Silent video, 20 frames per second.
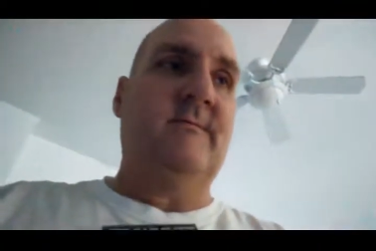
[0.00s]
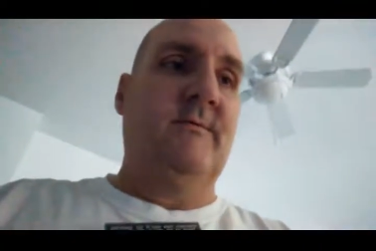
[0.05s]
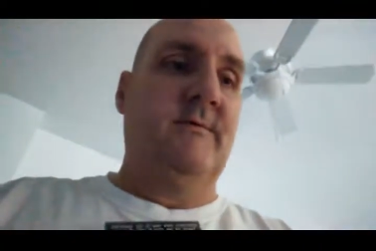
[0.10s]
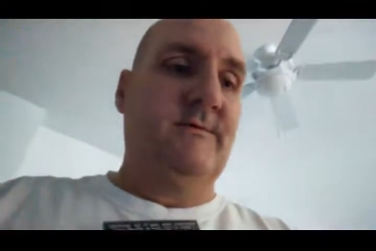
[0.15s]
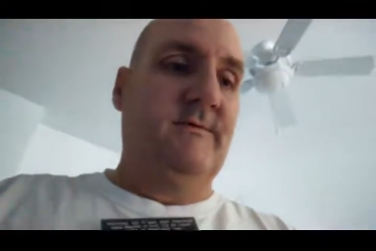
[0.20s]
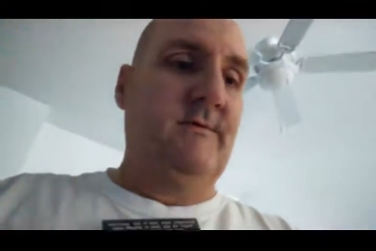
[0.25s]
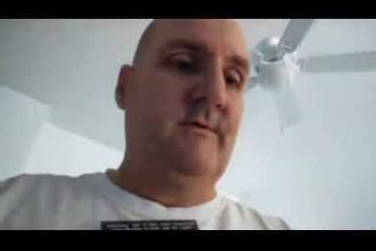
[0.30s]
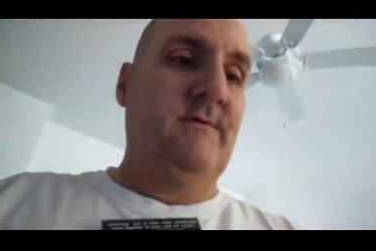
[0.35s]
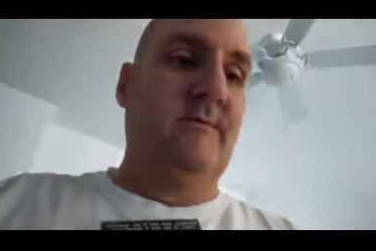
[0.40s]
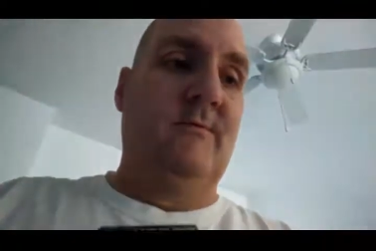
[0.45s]

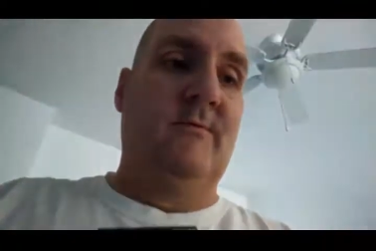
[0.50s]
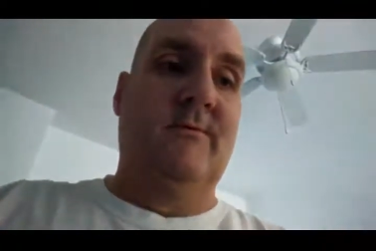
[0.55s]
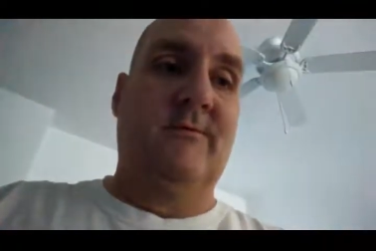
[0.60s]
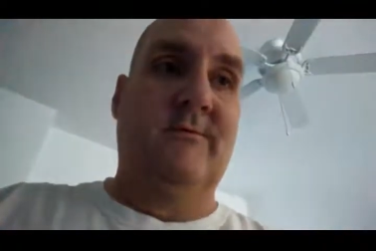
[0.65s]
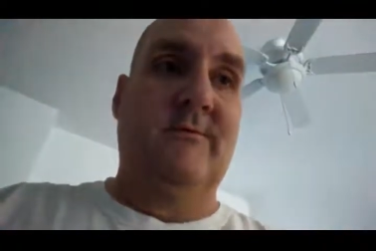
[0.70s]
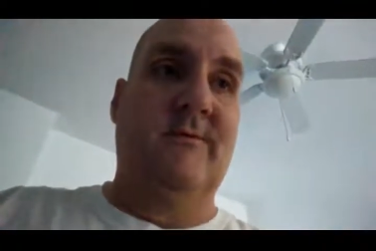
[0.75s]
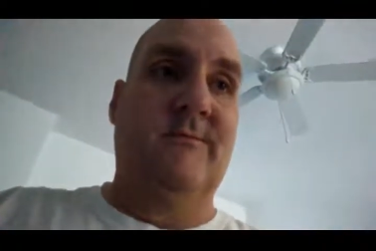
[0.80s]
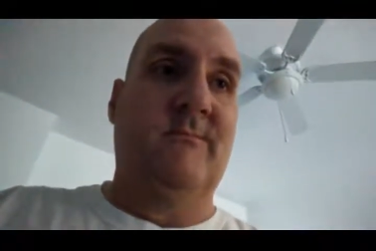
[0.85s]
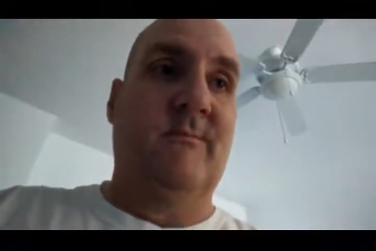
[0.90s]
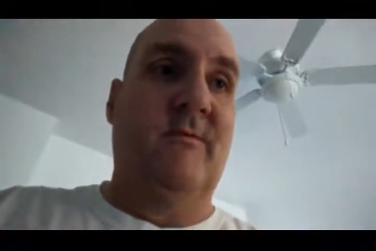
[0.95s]
was going to
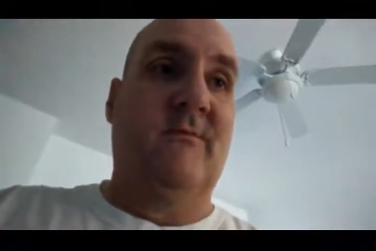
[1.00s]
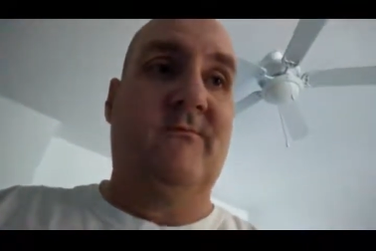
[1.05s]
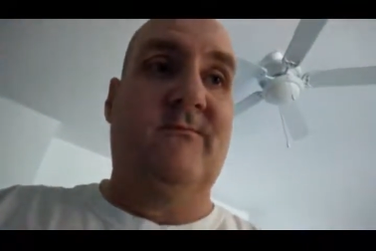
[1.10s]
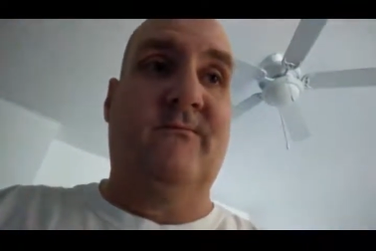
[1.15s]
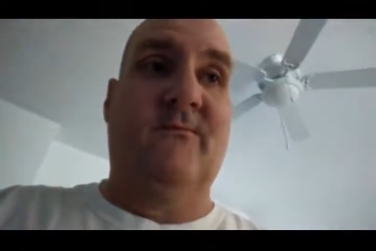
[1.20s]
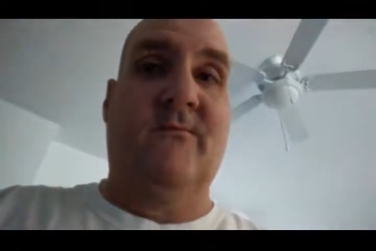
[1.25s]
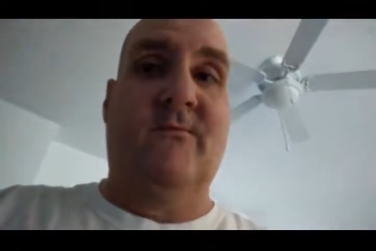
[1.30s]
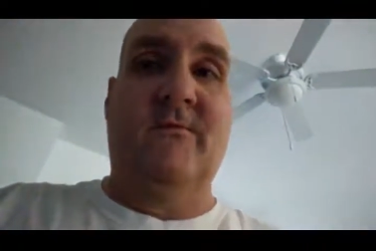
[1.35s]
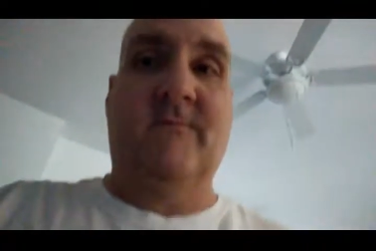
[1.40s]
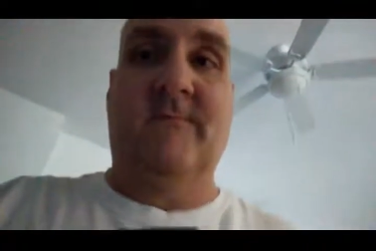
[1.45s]
order it
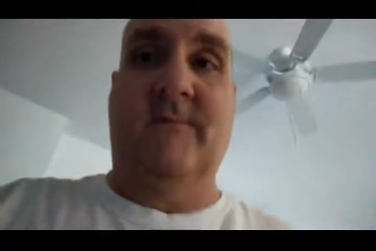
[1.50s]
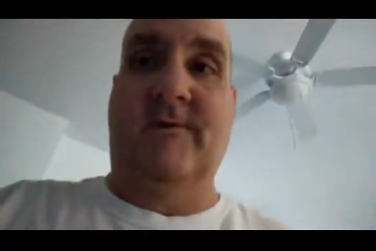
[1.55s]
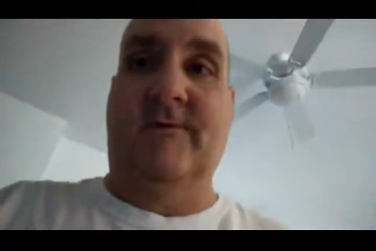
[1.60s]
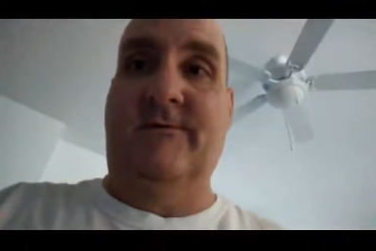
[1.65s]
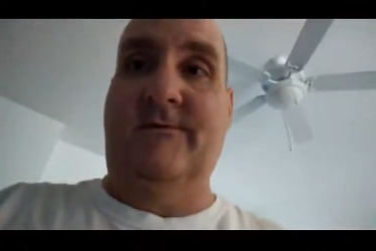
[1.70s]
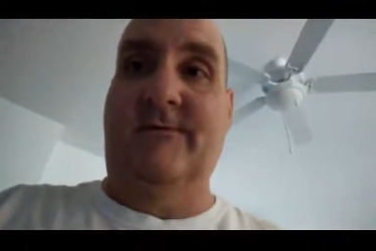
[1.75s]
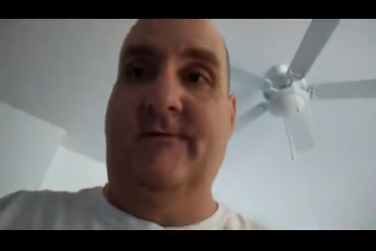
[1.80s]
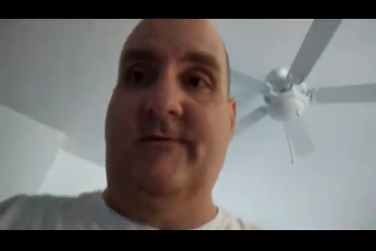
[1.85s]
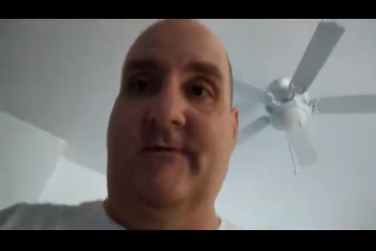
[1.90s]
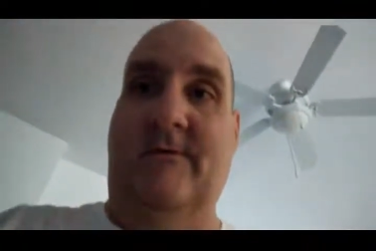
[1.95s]
before,
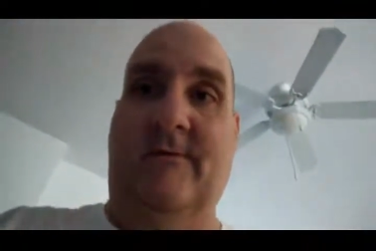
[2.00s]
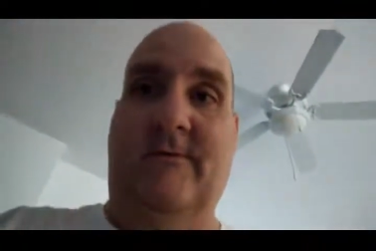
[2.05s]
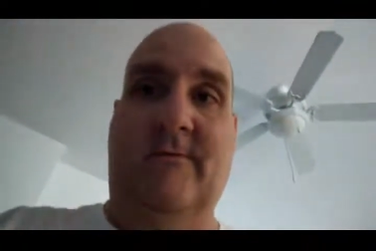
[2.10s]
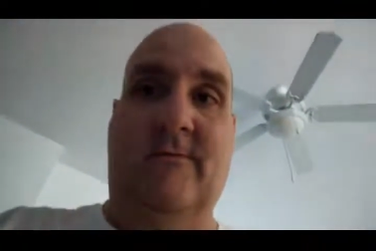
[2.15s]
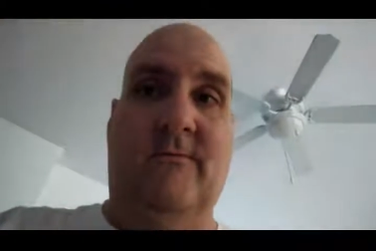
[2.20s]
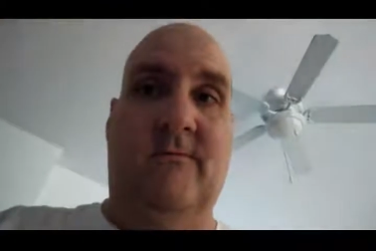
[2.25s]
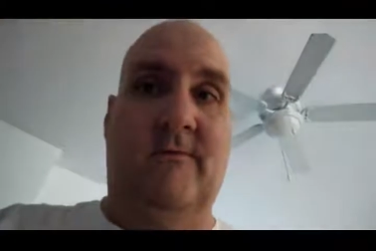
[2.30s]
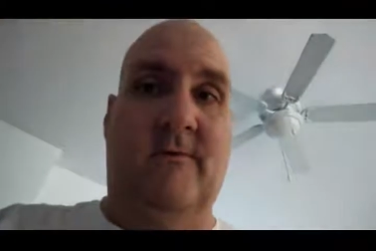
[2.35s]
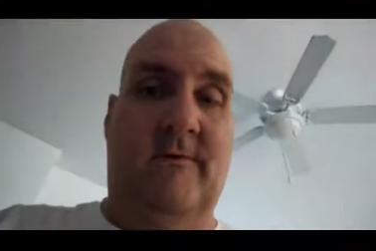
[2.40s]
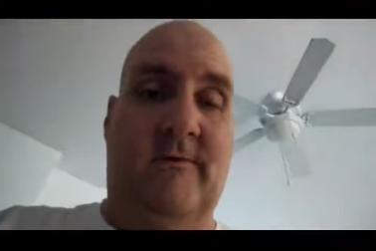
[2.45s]
but a
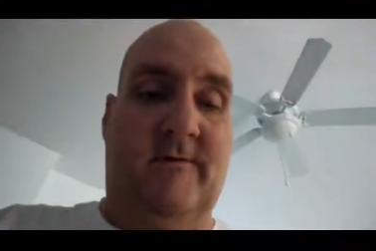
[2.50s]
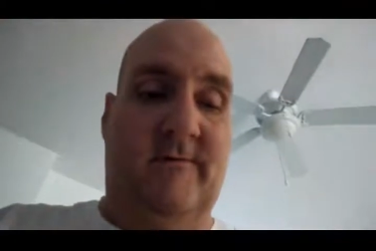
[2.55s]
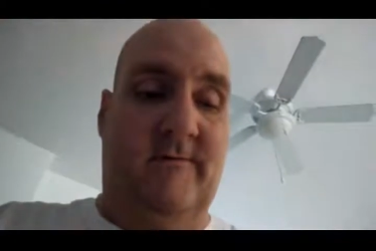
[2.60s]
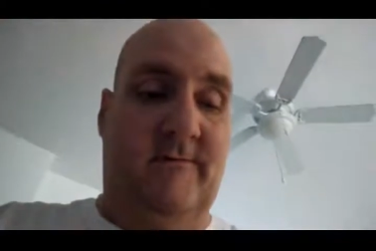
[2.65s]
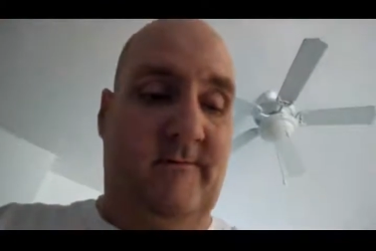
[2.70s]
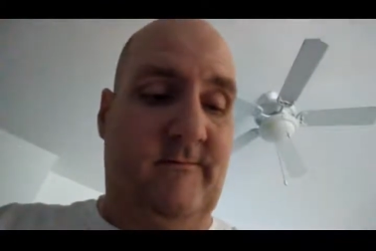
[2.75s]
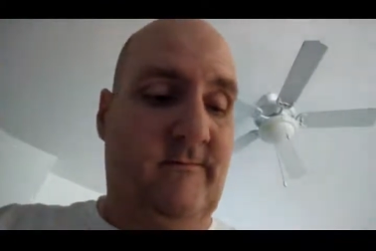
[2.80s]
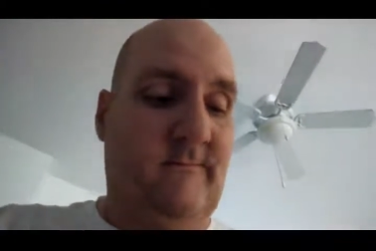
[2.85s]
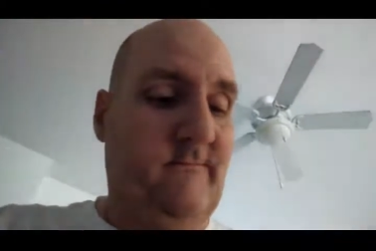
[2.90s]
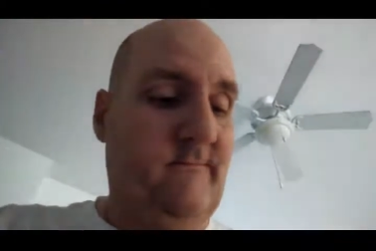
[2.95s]
whole lot
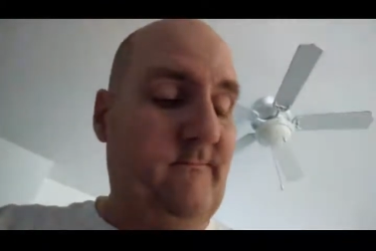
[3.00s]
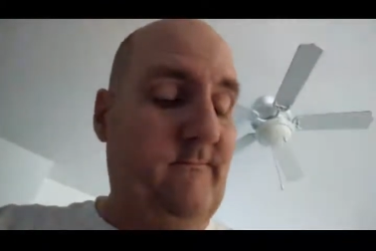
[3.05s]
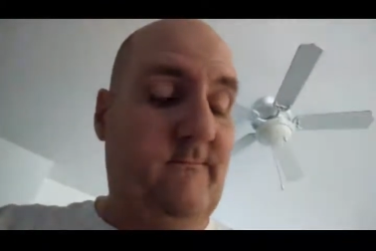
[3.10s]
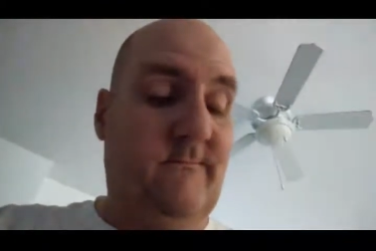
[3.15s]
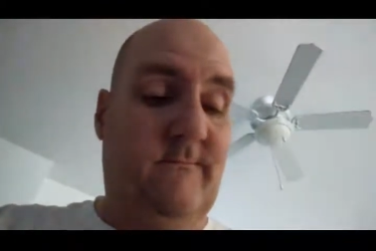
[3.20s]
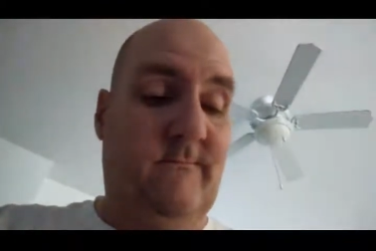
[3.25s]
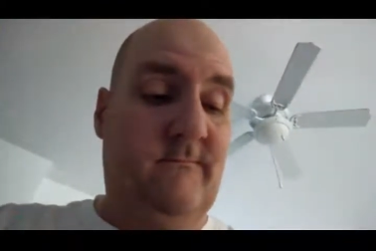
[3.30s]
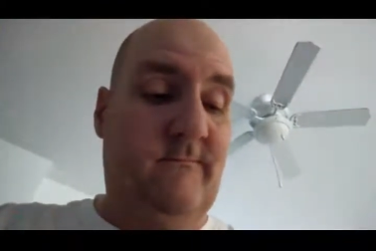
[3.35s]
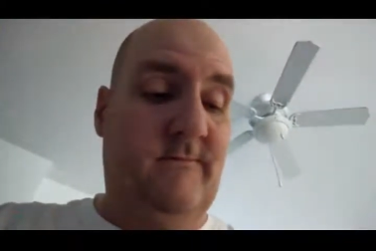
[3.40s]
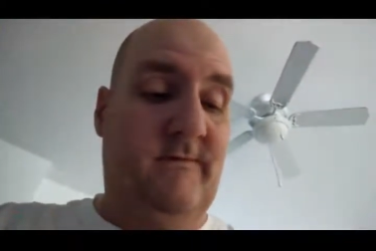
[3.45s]
of
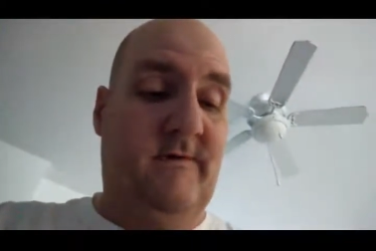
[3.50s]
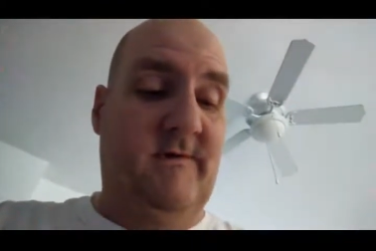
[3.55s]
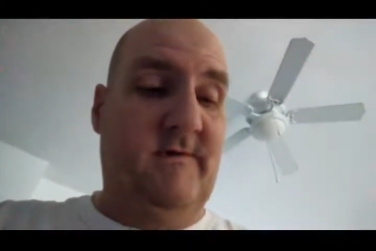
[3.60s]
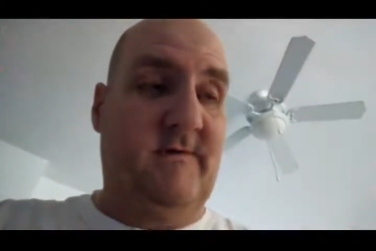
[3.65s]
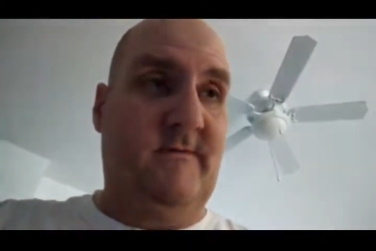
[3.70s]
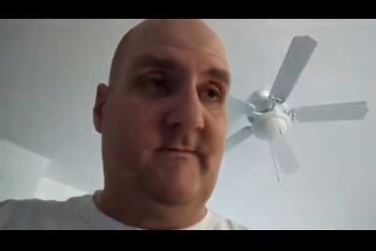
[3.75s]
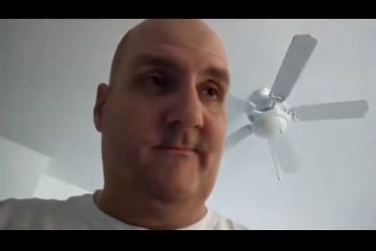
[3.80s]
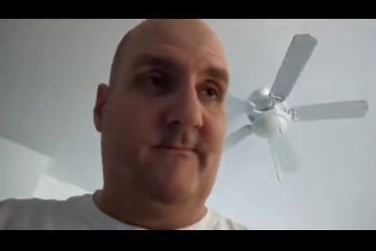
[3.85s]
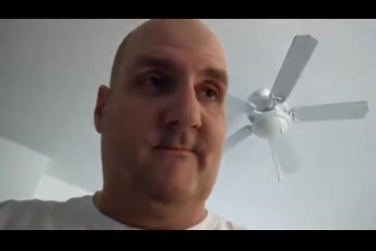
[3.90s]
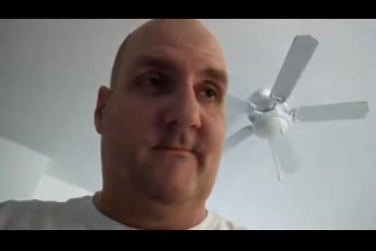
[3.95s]

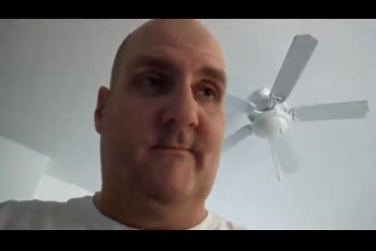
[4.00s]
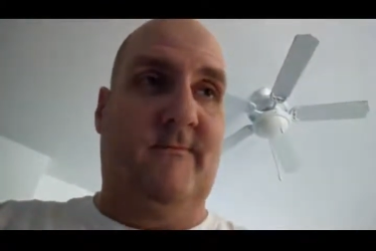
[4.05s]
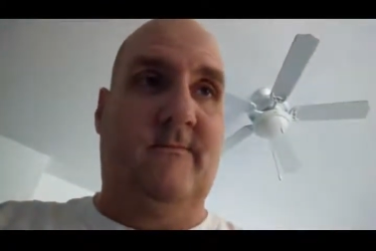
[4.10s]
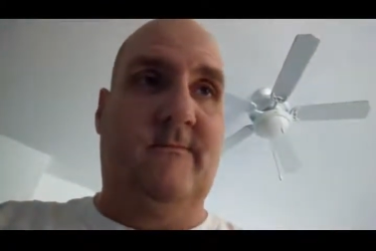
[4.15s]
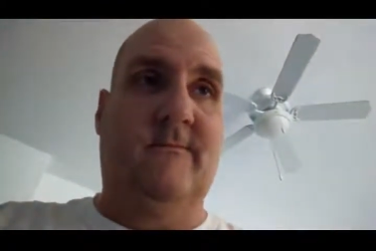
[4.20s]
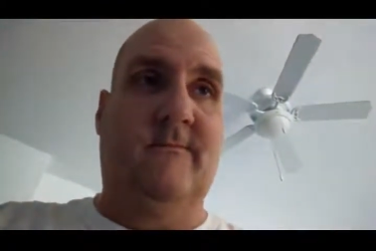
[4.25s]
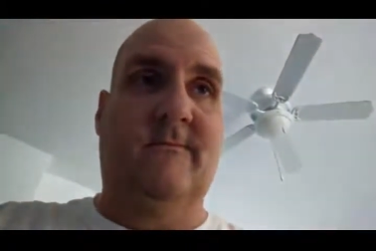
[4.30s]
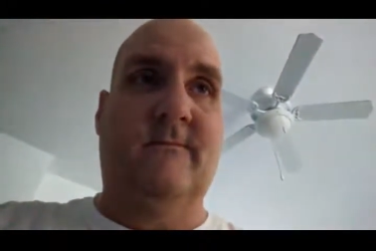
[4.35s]
devil